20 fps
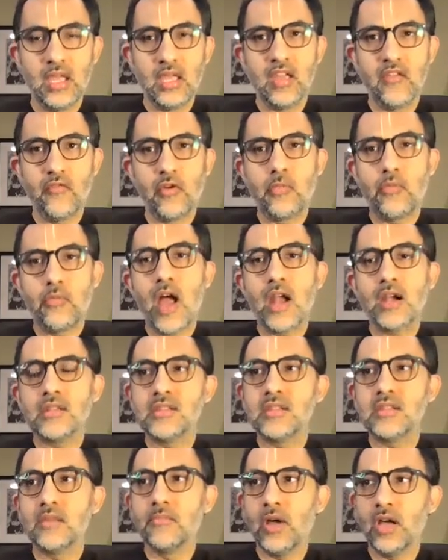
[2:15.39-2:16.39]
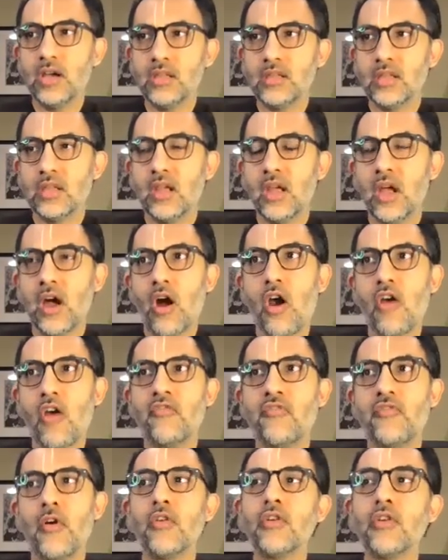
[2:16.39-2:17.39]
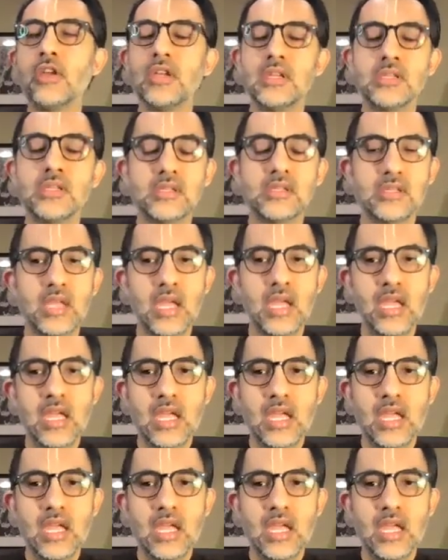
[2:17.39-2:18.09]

if we're practicing Bhakti, our focus